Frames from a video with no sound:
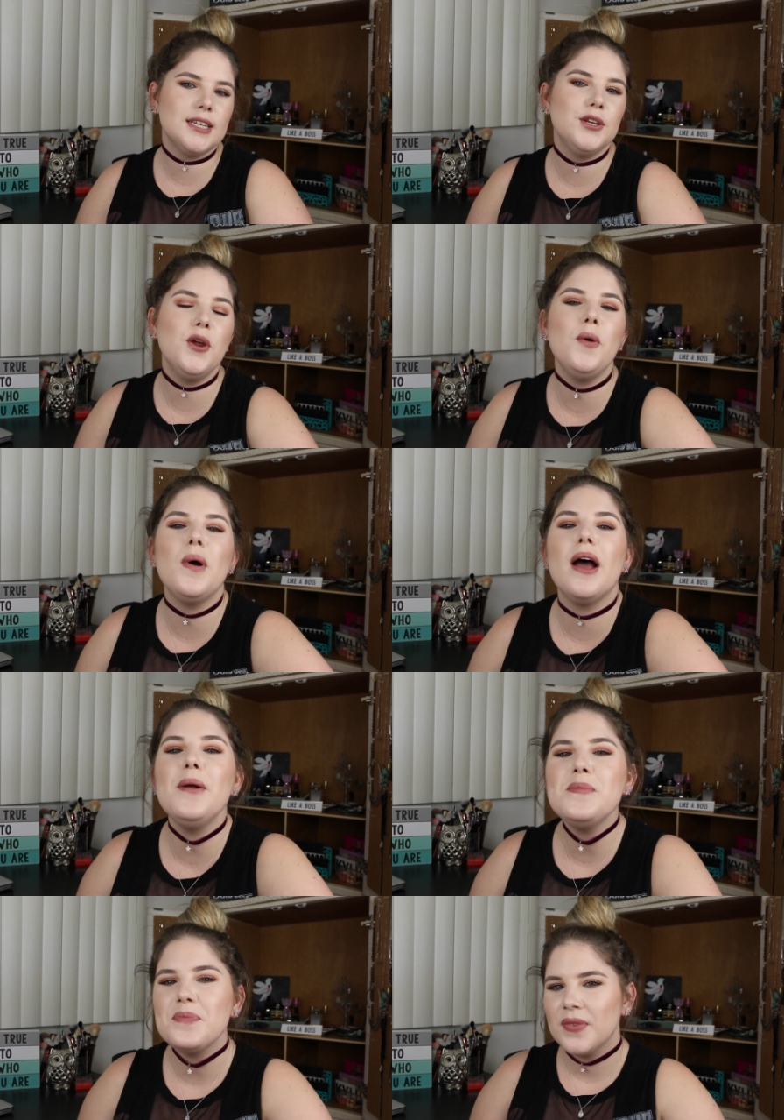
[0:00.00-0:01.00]
you know
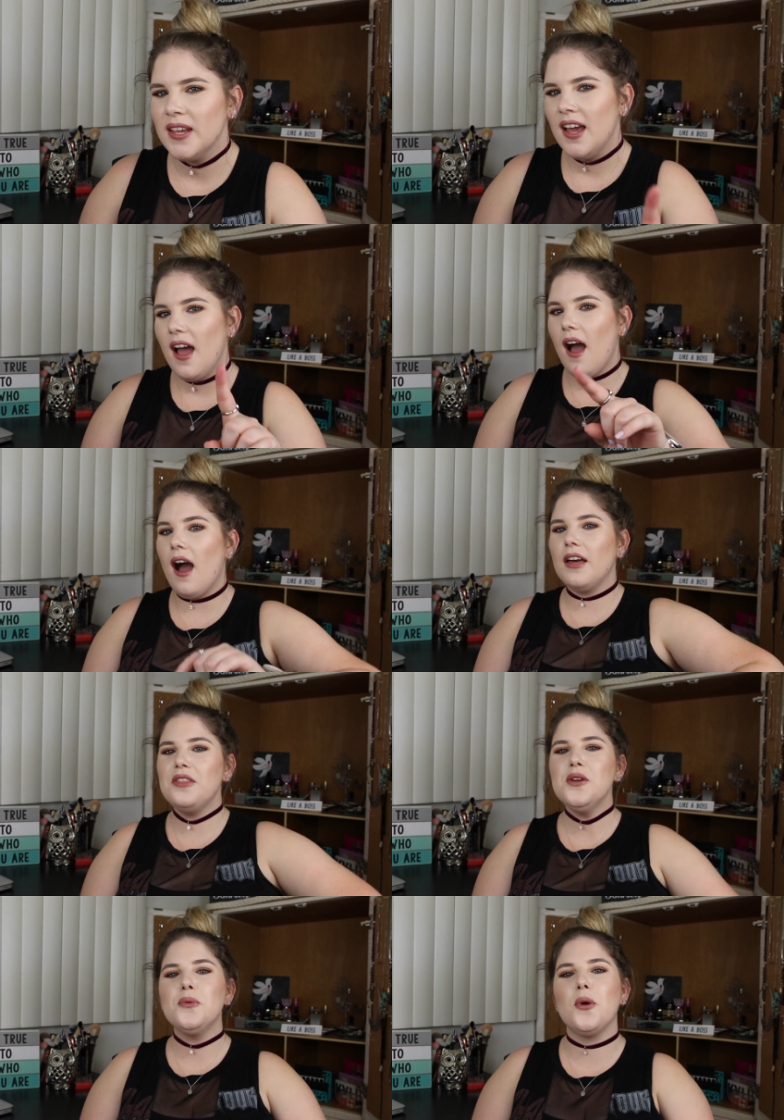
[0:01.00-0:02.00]
what? I
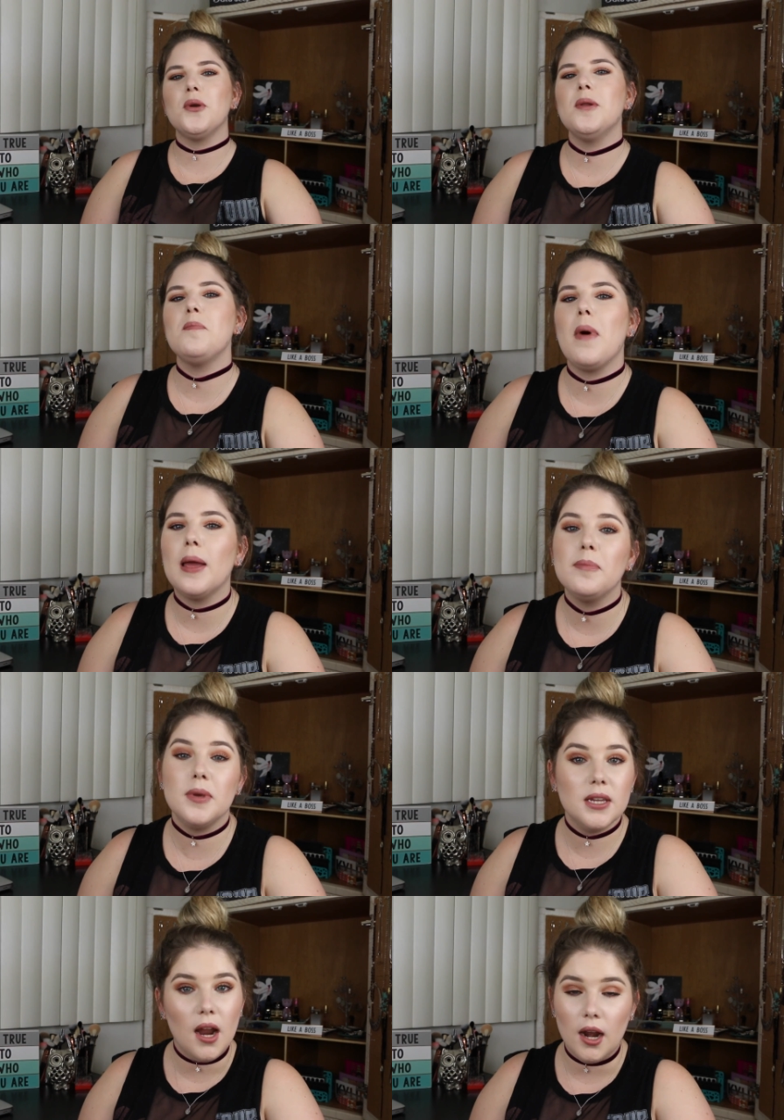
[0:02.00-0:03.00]
think Ronan might
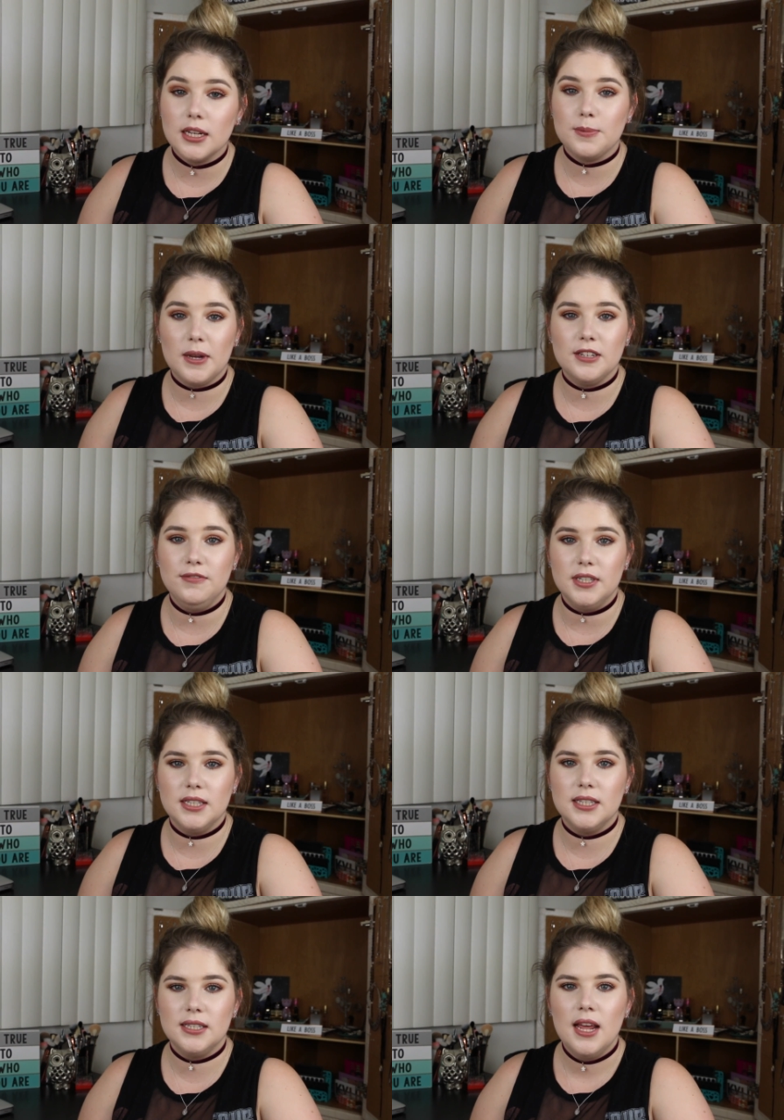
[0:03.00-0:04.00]
be an unexpected
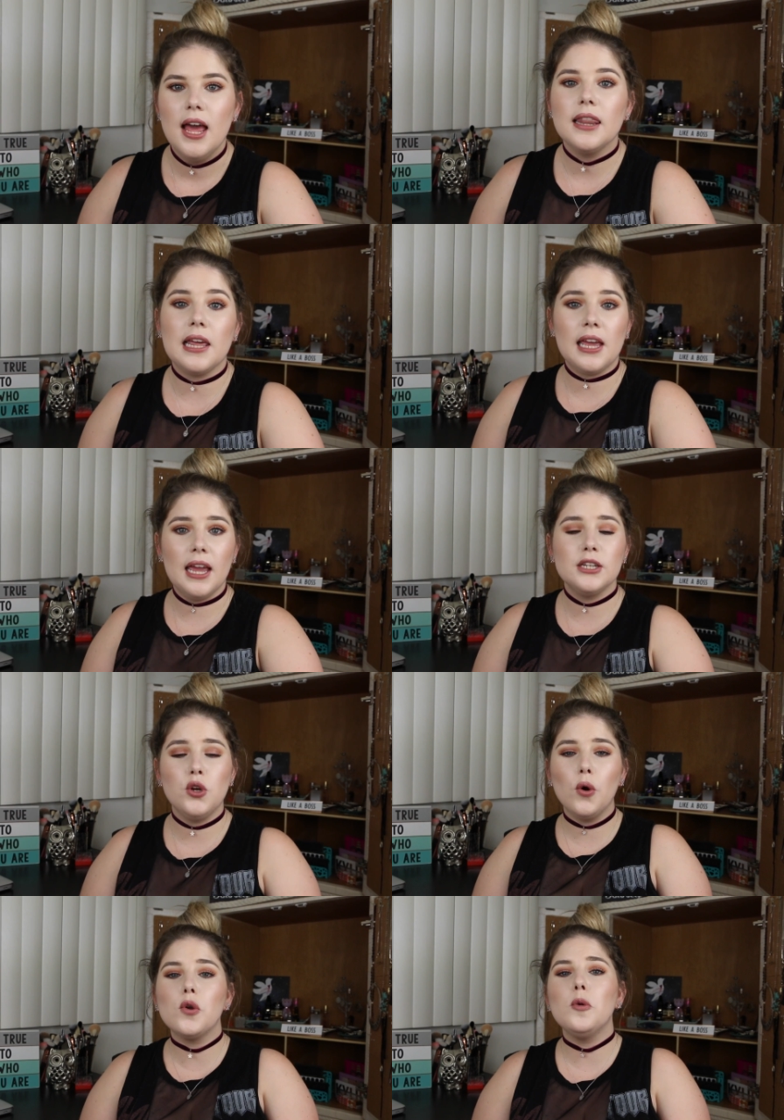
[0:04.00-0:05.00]
villain, like a
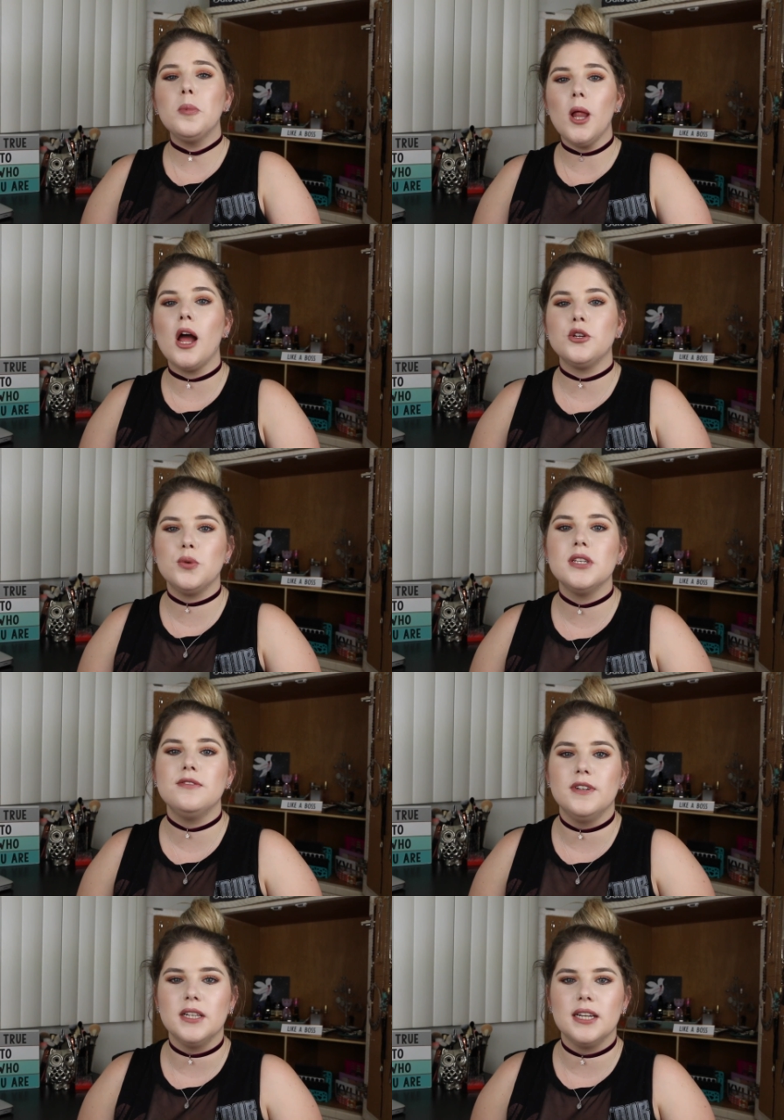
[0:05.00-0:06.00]
total plot
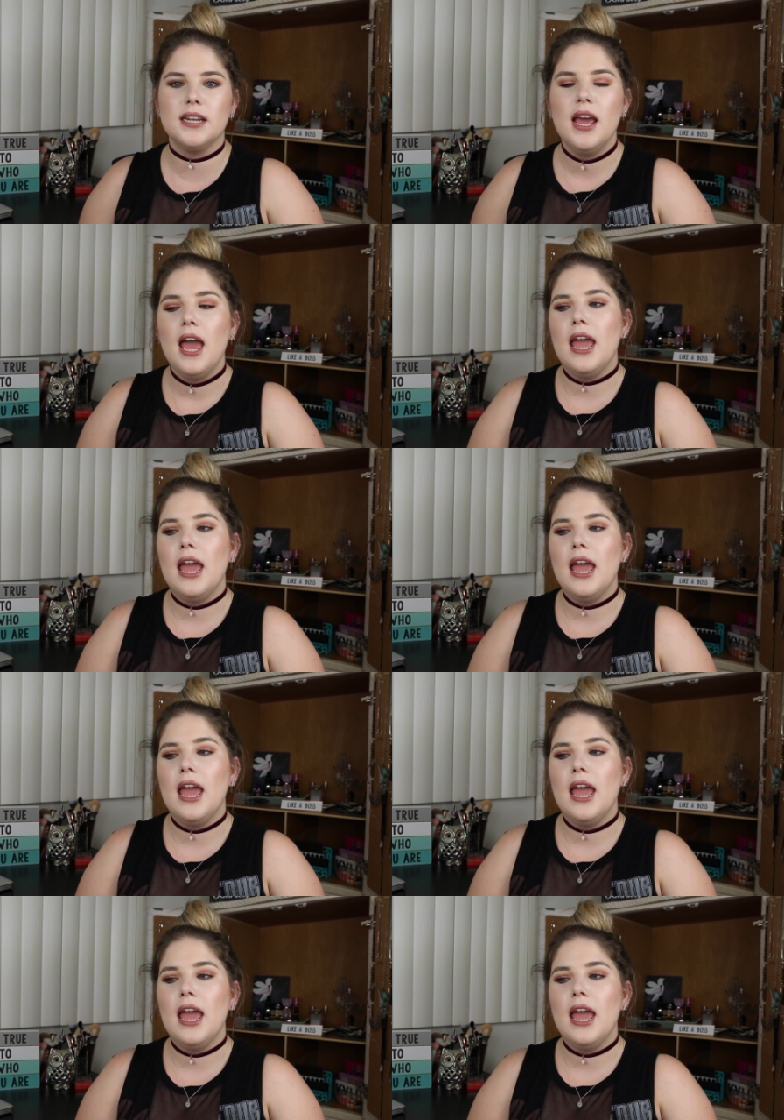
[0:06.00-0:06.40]
twist villain.